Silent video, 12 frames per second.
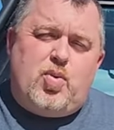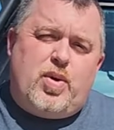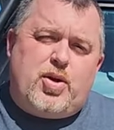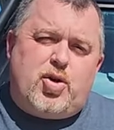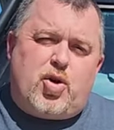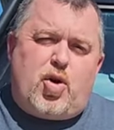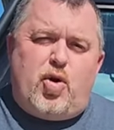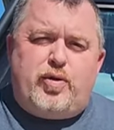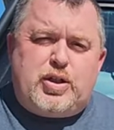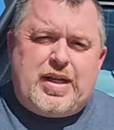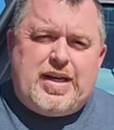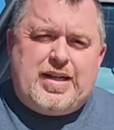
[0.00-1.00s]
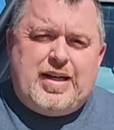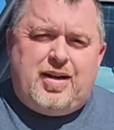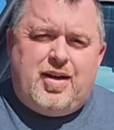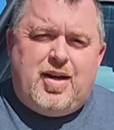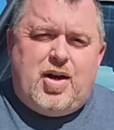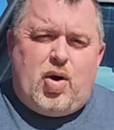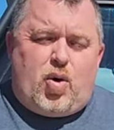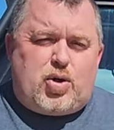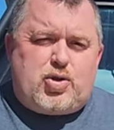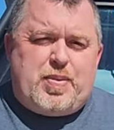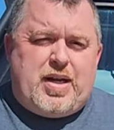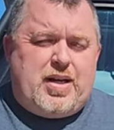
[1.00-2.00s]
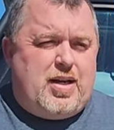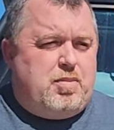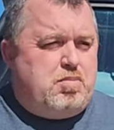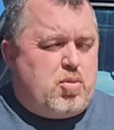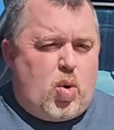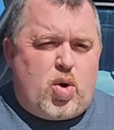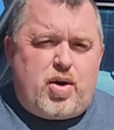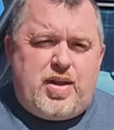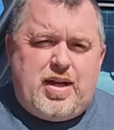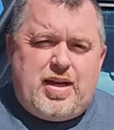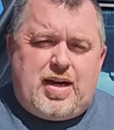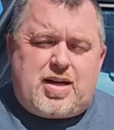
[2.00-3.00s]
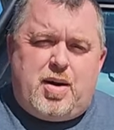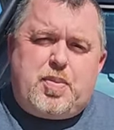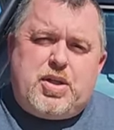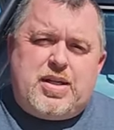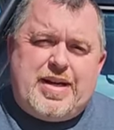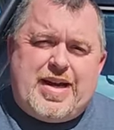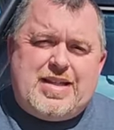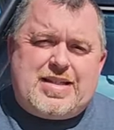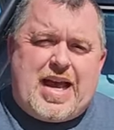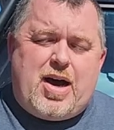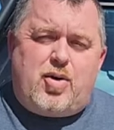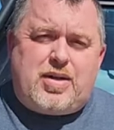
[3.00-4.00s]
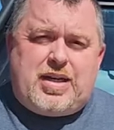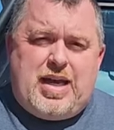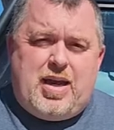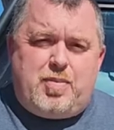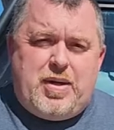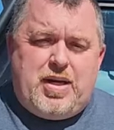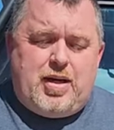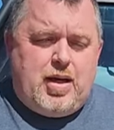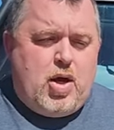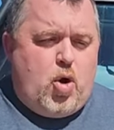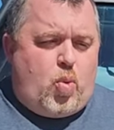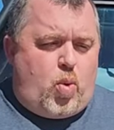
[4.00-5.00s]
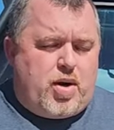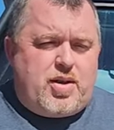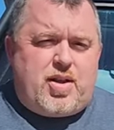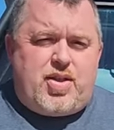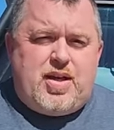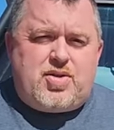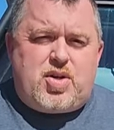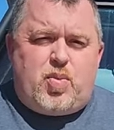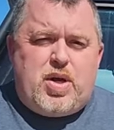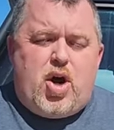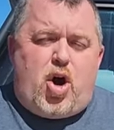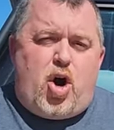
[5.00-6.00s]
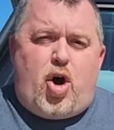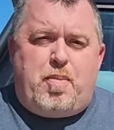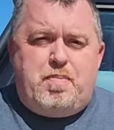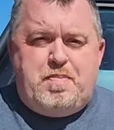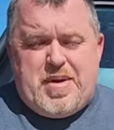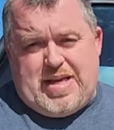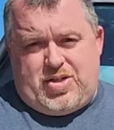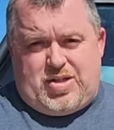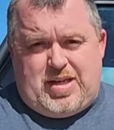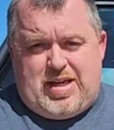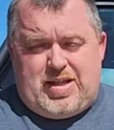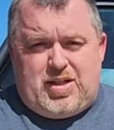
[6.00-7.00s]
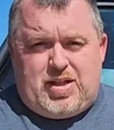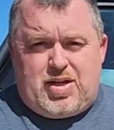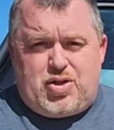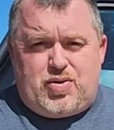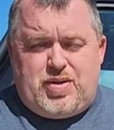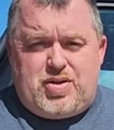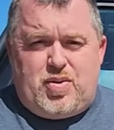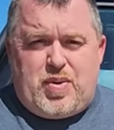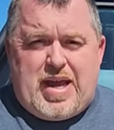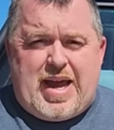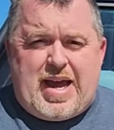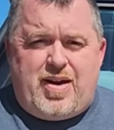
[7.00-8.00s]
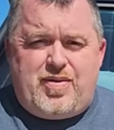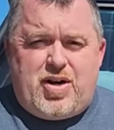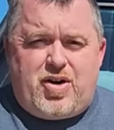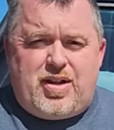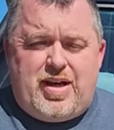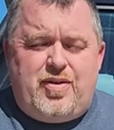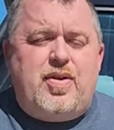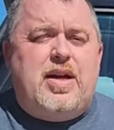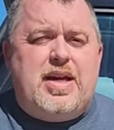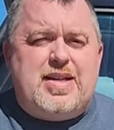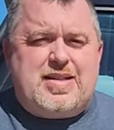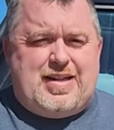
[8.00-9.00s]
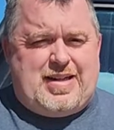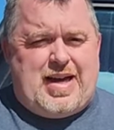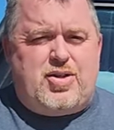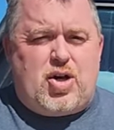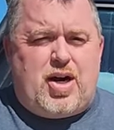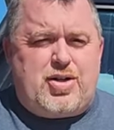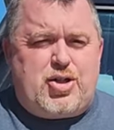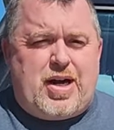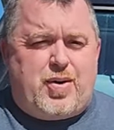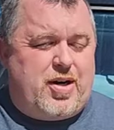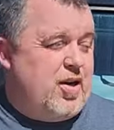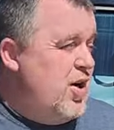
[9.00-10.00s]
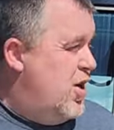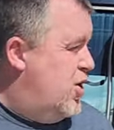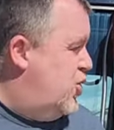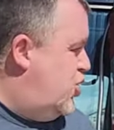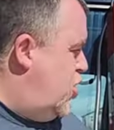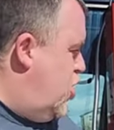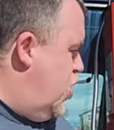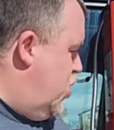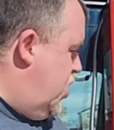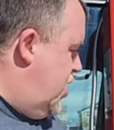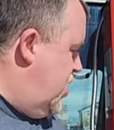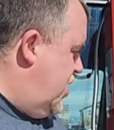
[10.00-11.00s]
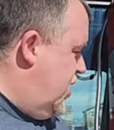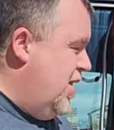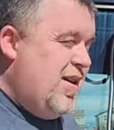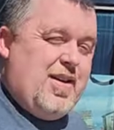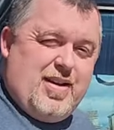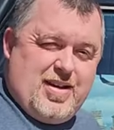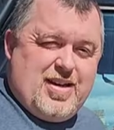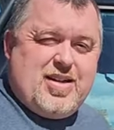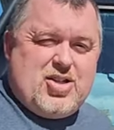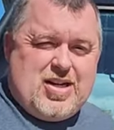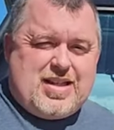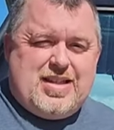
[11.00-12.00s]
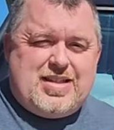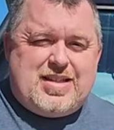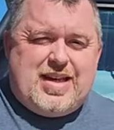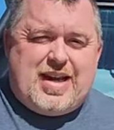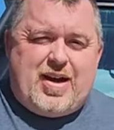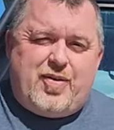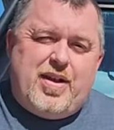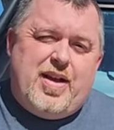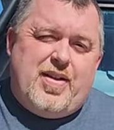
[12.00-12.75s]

When you're overlanding or spending more than a couple of nights out camping, one of the things that we all miss in the luxuries that we have in our life is a nice hot shower. So check this thing out.